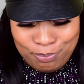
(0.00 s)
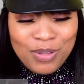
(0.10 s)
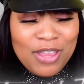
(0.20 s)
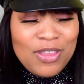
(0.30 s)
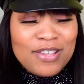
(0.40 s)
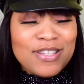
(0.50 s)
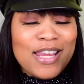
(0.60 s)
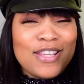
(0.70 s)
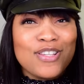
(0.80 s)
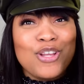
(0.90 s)
And this
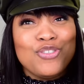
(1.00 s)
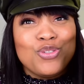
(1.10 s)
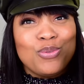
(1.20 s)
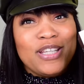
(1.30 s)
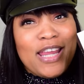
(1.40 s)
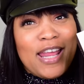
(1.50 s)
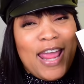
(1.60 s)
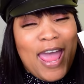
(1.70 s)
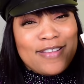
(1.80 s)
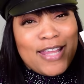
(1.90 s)
is a Juliet
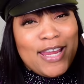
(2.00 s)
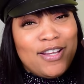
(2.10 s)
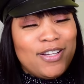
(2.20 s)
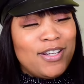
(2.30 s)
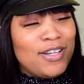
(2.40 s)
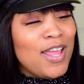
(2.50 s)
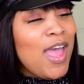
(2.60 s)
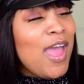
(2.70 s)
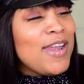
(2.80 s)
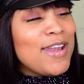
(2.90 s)
Has a Gun,
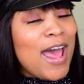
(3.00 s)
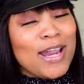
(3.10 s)
Not